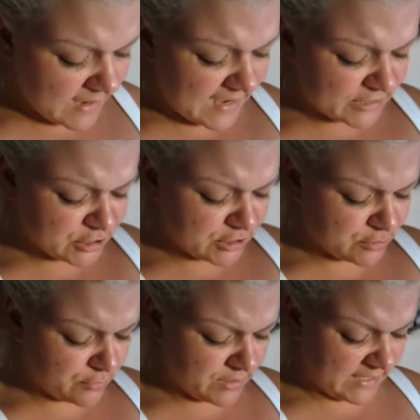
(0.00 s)
And she
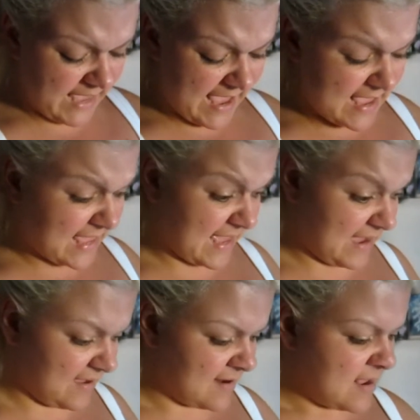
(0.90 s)
took the cake
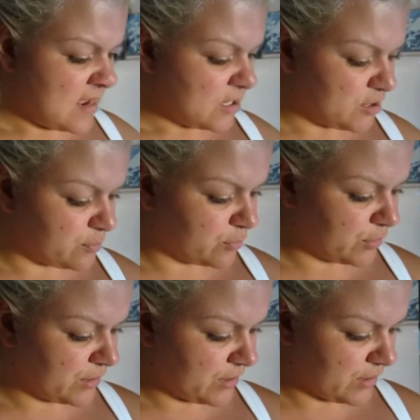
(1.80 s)
out to
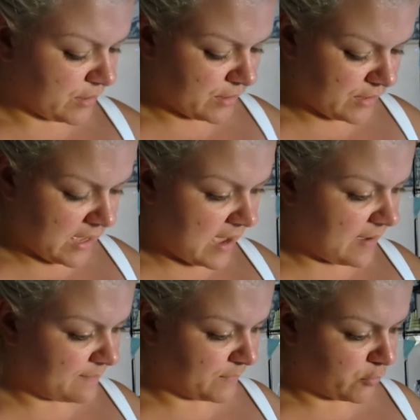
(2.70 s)
put the
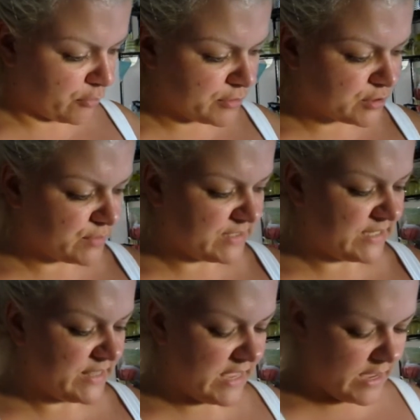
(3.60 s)
groceries
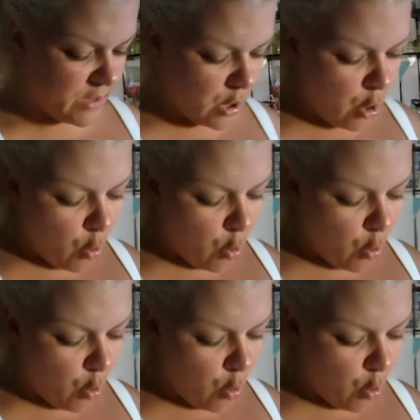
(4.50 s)
in there,